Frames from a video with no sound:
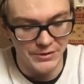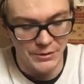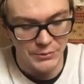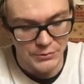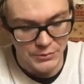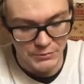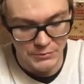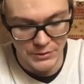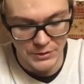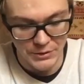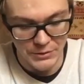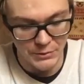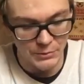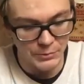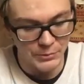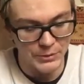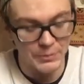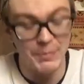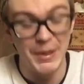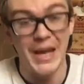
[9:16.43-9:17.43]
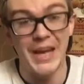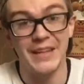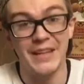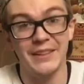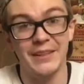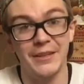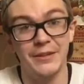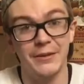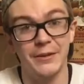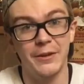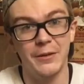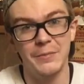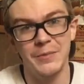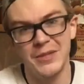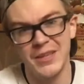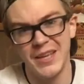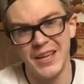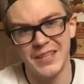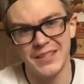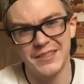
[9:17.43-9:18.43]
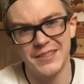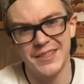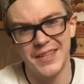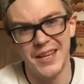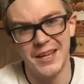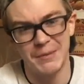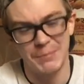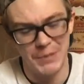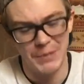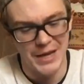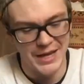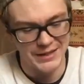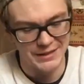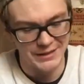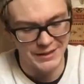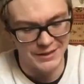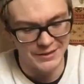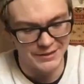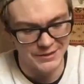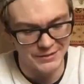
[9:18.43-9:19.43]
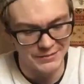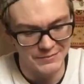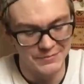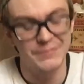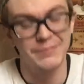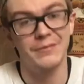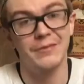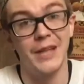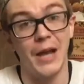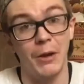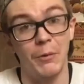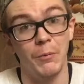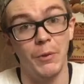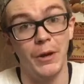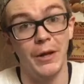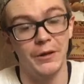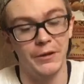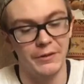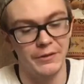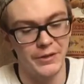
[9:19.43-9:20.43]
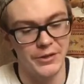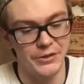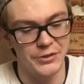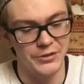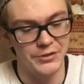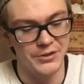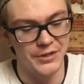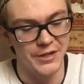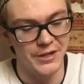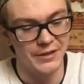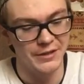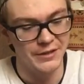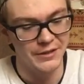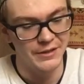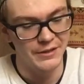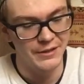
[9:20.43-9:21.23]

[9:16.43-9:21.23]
Those are really cool with the patent leather on them. You can't skate patent leather that well, I should say.